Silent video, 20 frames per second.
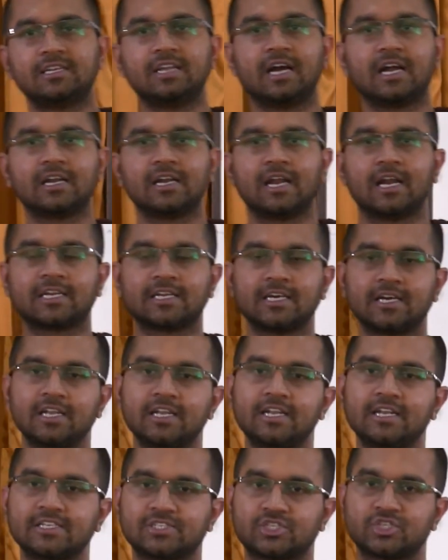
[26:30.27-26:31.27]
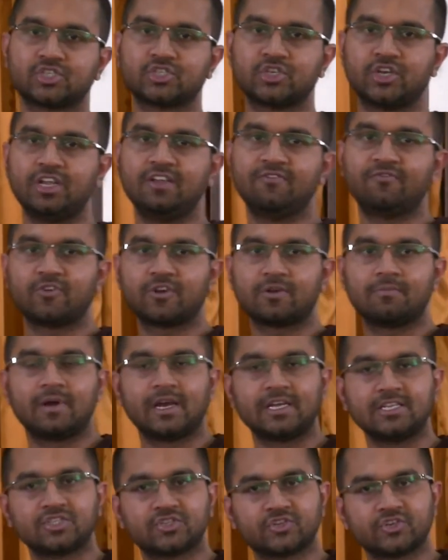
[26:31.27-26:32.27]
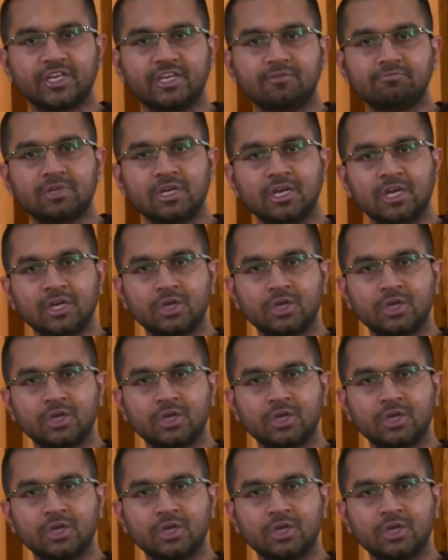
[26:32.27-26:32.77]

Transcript: utterly necessary for a mind stream